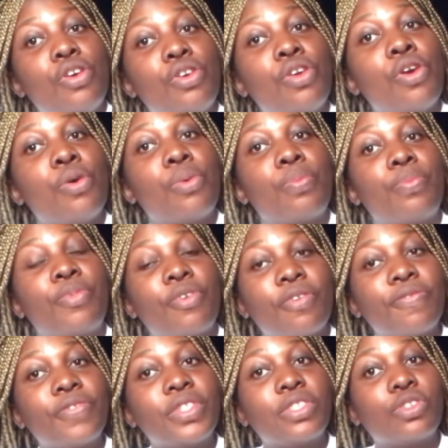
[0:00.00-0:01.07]
your
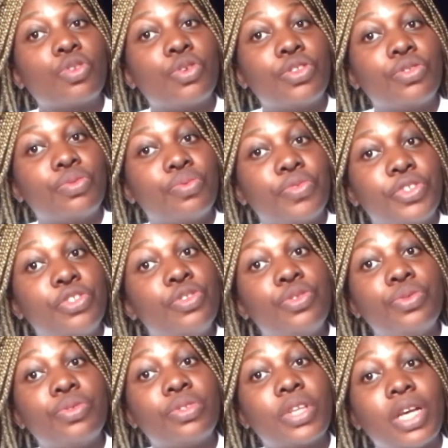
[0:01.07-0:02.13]
profit is going to
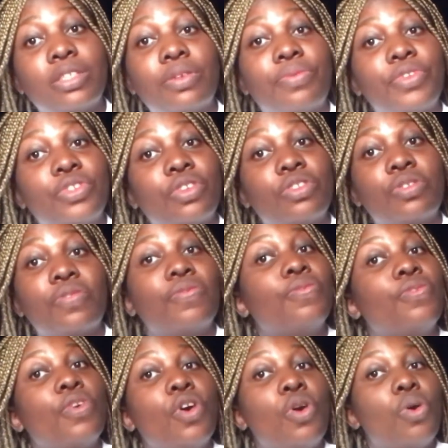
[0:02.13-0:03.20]
reduce as a result of